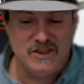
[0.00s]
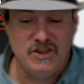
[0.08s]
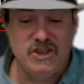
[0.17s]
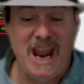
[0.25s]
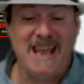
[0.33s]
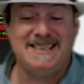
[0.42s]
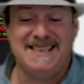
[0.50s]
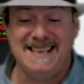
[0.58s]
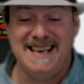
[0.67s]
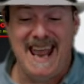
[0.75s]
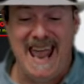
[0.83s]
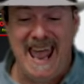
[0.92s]

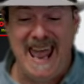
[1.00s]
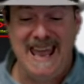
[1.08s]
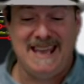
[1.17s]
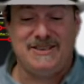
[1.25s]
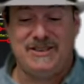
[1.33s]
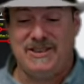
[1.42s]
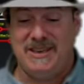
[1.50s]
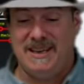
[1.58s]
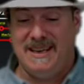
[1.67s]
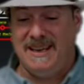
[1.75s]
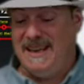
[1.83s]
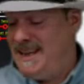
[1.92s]
Jason H
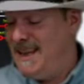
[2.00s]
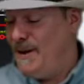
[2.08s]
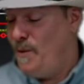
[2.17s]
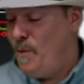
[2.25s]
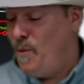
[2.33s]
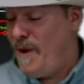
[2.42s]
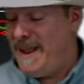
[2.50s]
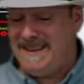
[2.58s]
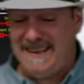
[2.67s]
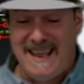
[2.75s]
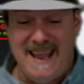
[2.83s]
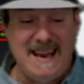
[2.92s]

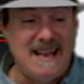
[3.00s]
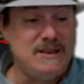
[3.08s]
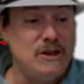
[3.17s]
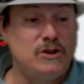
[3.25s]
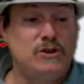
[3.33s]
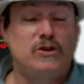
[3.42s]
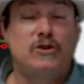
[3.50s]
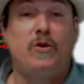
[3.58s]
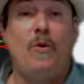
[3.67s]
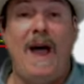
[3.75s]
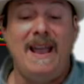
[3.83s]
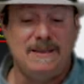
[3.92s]
wins again. That's a
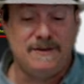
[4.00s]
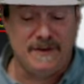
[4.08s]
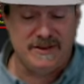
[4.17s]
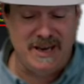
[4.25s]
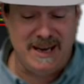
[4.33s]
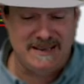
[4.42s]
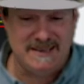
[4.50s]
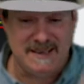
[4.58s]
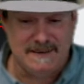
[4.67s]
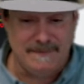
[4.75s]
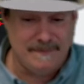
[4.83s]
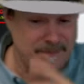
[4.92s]
twice for
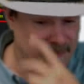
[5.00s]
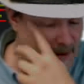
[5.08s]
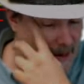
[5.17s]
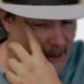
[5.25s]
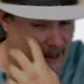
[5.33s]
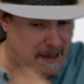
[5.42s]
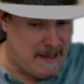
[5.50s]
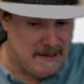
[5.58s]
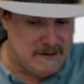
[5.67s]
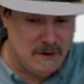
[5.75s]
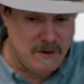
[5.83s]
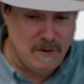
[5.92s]
Jason.
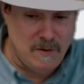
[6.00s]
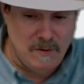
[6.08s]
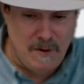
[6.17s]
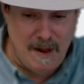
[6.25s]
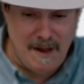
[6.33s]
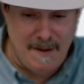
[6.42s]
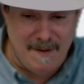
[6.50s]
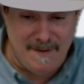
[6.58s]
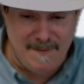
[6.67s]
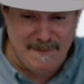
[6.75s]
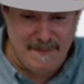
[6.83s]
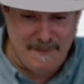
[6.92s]
So,
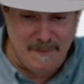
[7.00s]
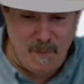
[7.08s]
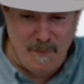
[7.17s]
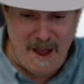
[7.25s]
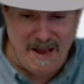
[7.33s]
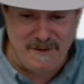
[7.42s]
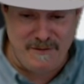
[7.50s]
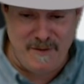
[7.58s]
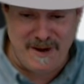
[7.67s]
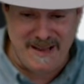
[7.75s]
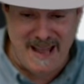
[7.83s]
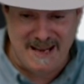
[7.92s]
um, Minor
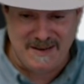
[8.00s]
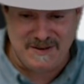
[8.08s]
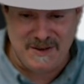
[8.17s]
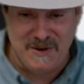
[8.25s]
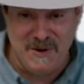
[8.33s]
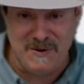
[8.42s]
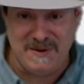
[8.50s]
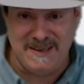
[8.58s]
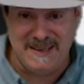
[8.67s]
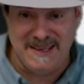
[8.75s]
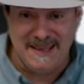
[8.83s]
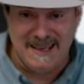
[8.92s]
49 is a hoot,
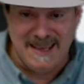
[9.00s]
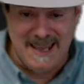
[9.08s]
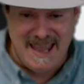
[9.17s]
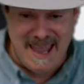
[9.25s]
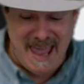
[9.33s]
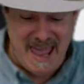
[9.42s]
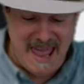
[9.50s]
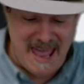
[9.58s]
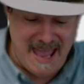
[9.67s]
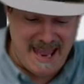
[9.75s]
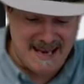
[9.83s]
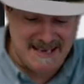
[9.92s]

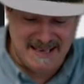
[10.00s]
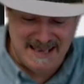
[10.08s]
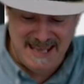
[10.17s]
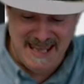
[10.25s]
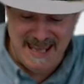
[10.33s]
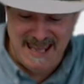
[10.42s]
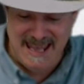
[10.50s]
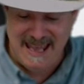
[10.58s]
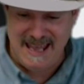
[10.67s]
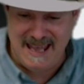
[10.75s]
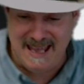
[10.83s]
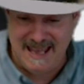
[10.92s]
and
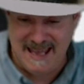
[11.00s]
he